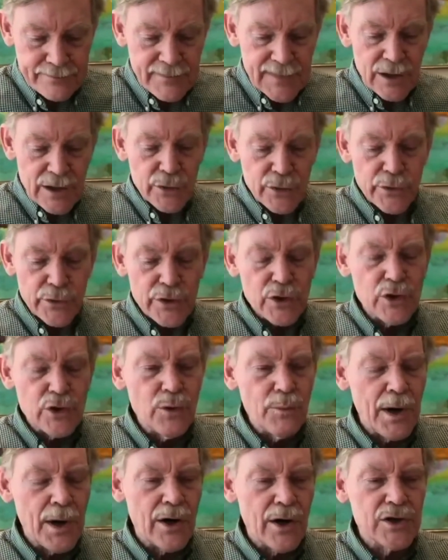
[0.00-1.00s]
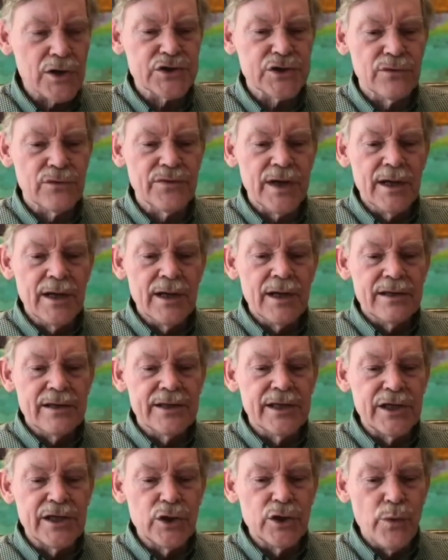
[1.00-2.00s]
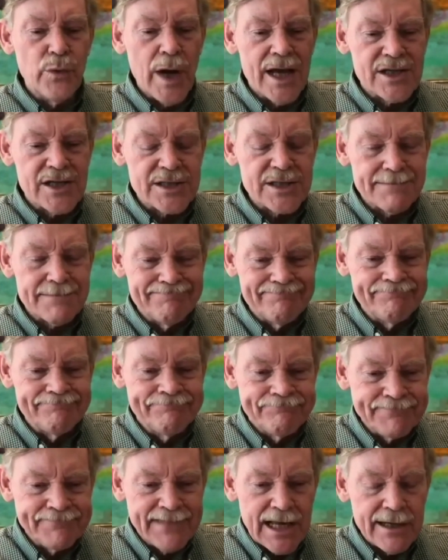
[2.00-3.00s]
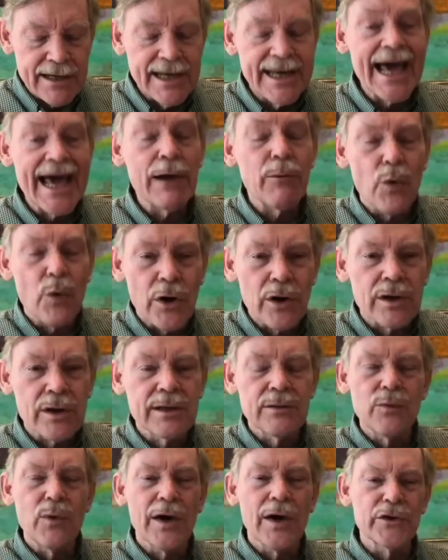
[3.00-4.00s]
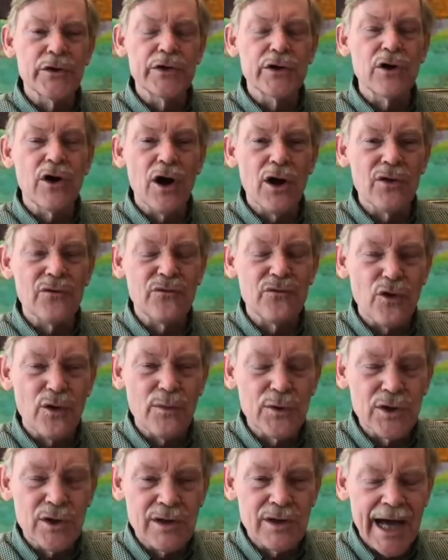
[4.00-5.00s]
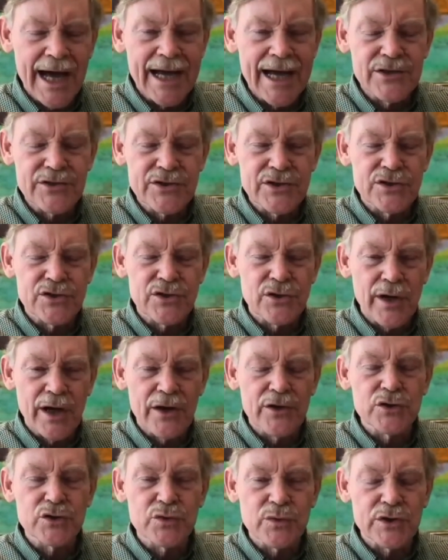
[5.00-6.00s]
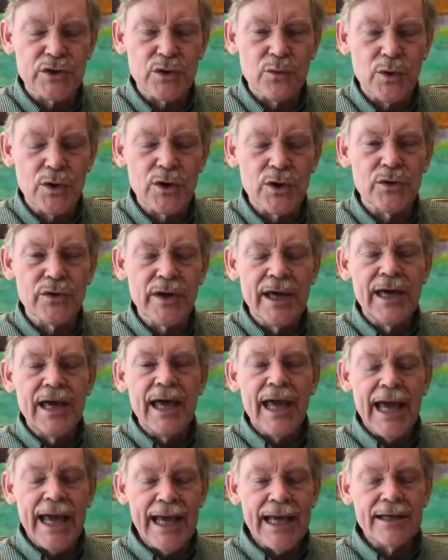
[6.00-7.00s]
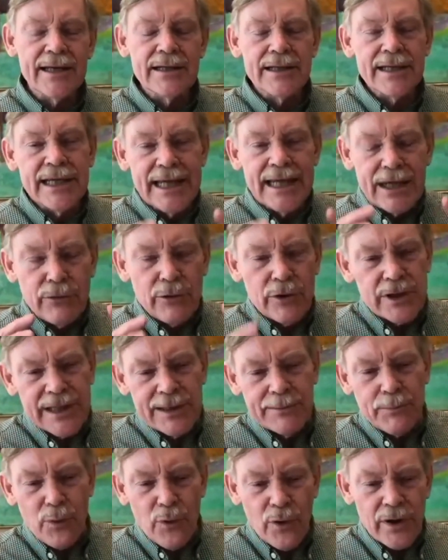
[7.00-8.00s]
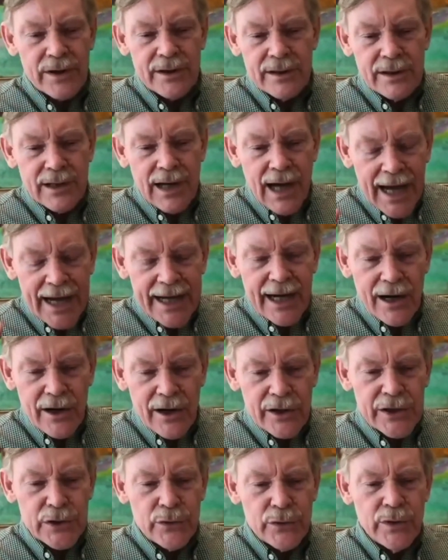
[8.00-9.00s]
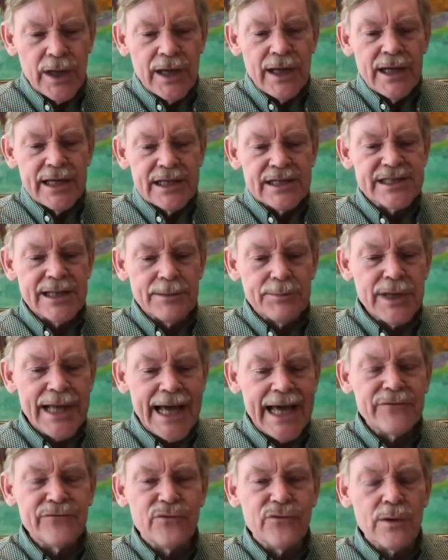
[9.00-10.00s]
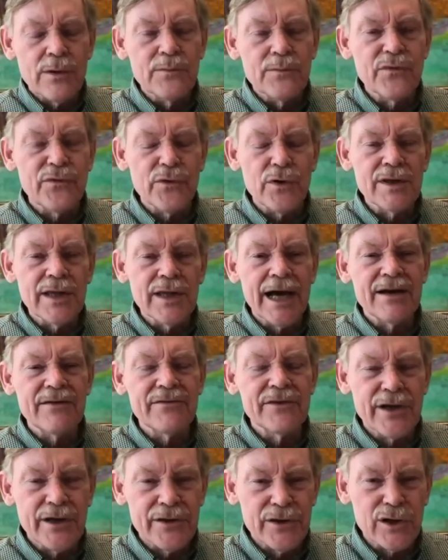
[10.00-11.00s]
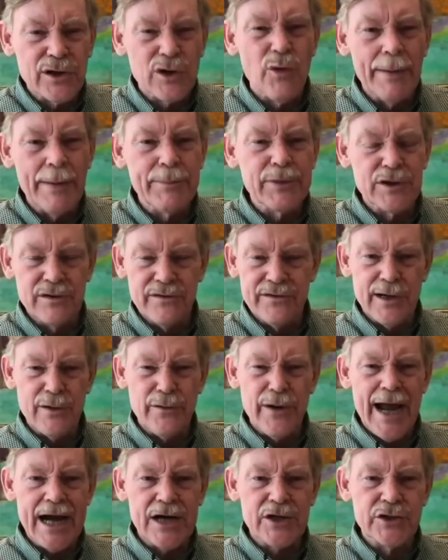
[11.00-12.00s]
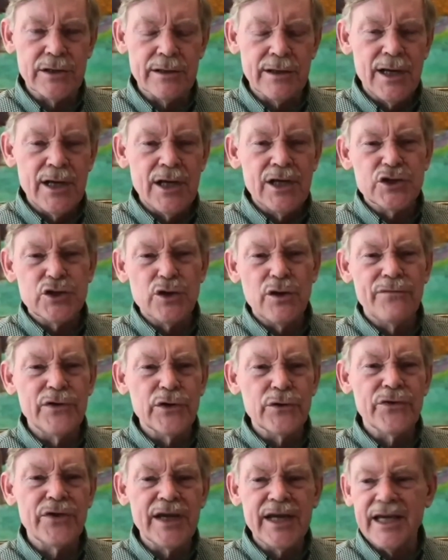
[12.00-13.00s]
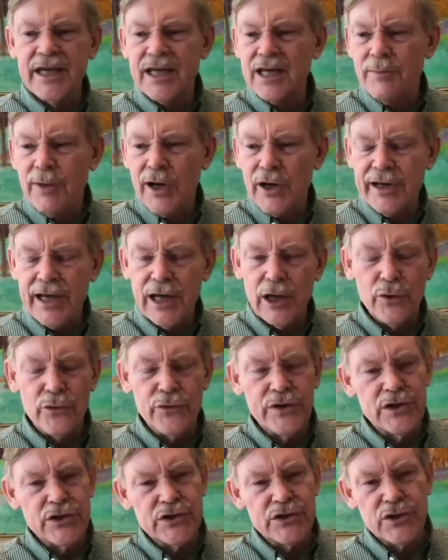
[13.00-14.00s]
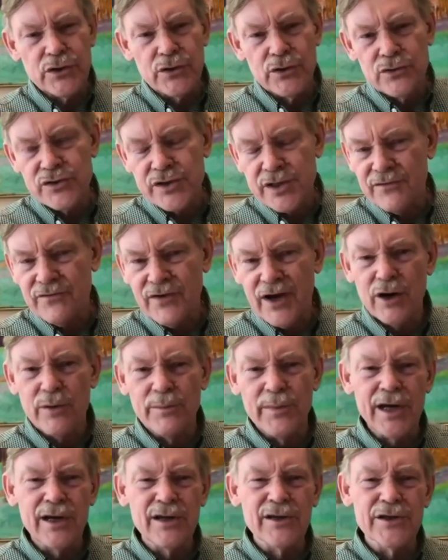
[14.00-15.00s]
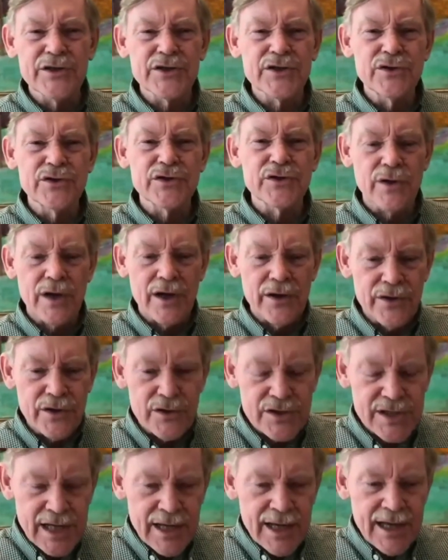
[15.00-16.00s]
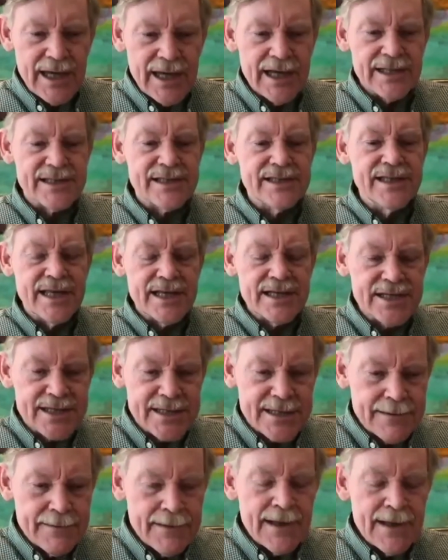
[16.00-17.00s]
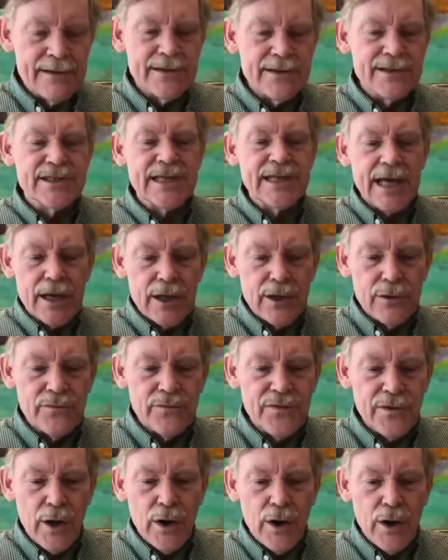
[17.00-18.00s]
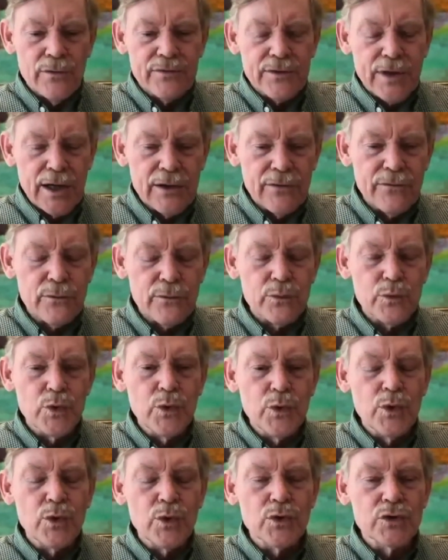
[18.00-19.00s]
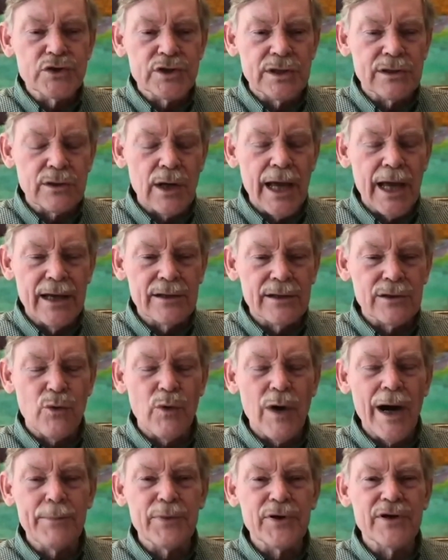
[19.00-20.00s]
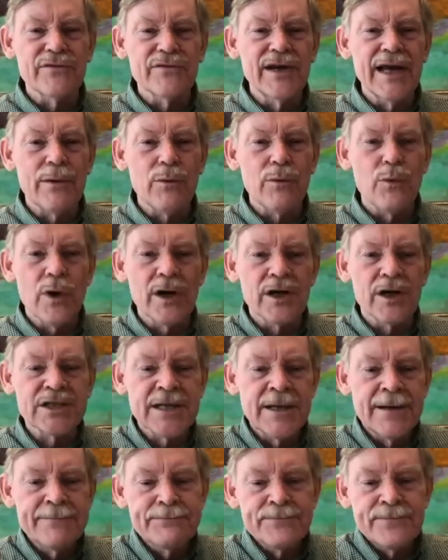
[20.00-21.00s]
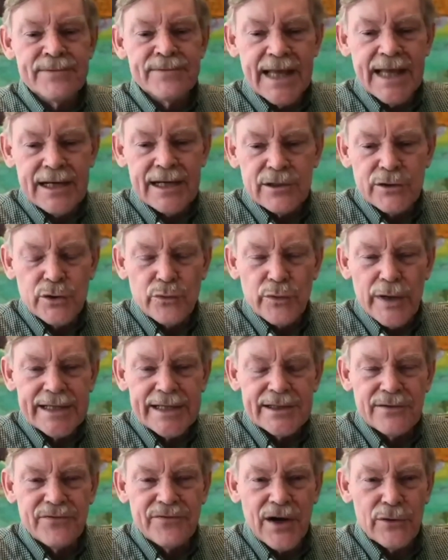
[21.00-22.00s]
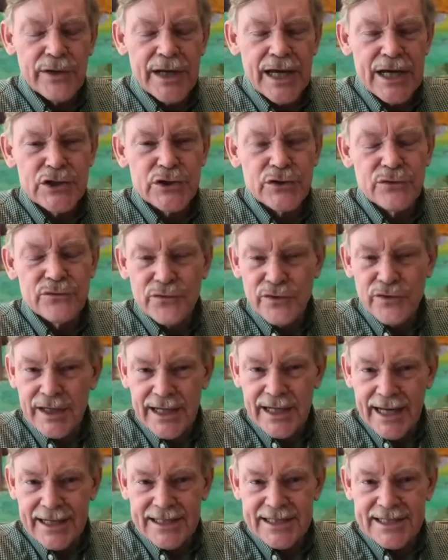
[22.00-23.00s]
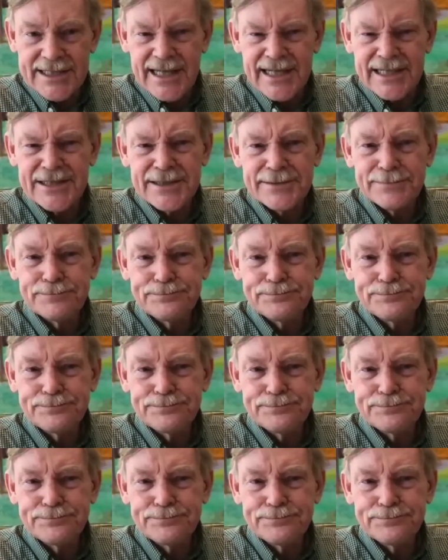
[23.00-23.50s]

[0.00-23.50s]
critical parts of the US network, whether you call it formal alliances or others with the world. And equally important, I argue, is the platform for a lot of the other cooperative interaction. So if you're thinking about health issues, environmental issues, or others, it's this set of kind of rules and cooperative networks that create the foundation for the United States.